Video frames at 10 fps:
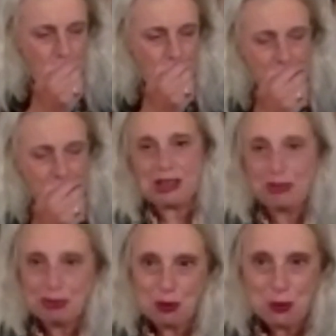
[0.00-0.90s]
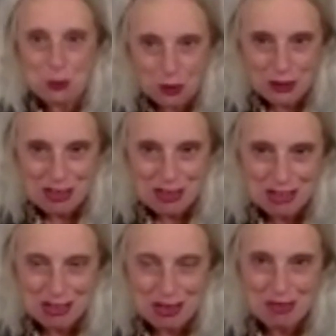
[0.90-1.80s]
several colleges
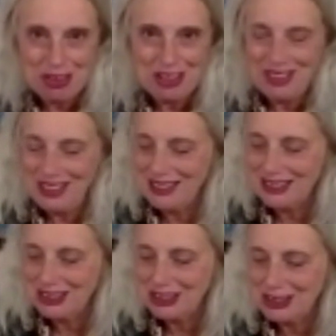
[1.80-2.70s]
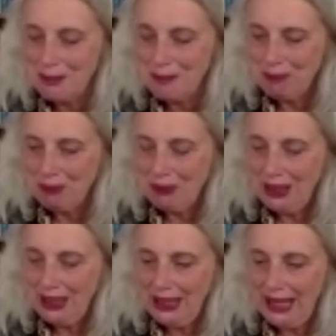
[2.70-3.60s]
over the years.
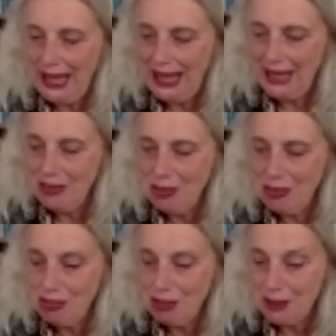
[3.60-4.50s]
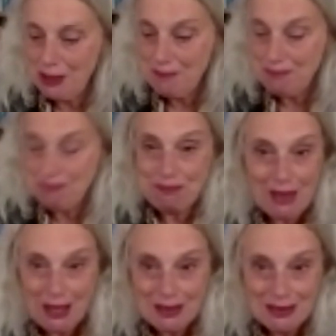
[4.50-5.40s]
And
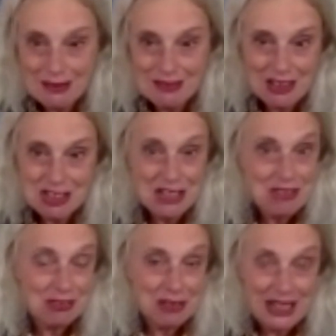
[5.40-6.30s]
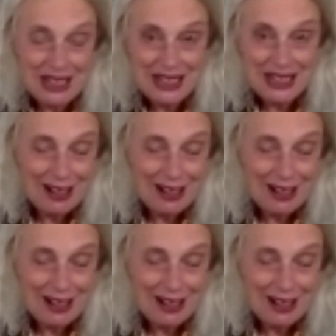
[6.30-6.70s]
that's it, really. I